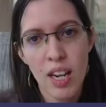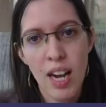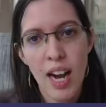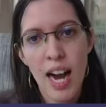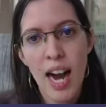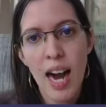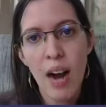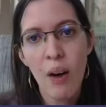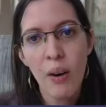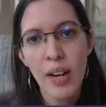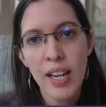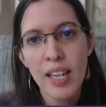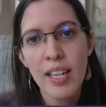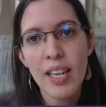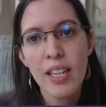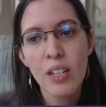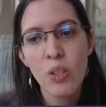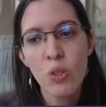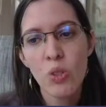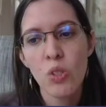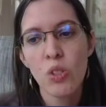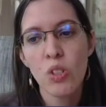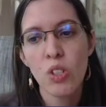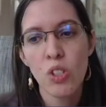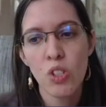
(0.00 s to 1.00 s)
How can I
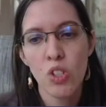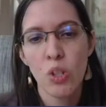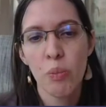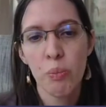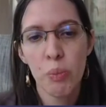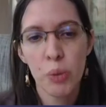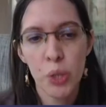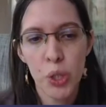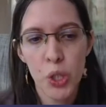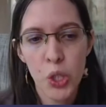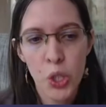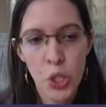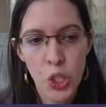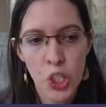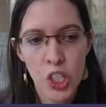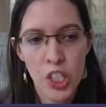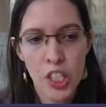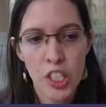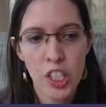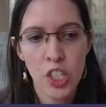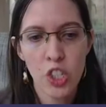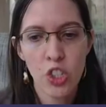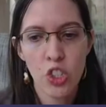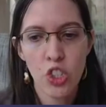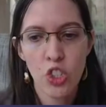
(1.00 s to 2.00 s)
use this
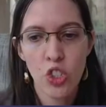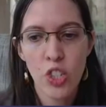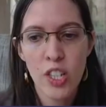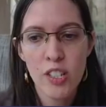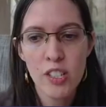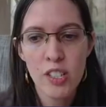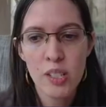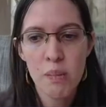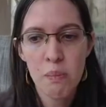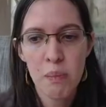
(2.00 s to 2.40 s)
opportunity to trust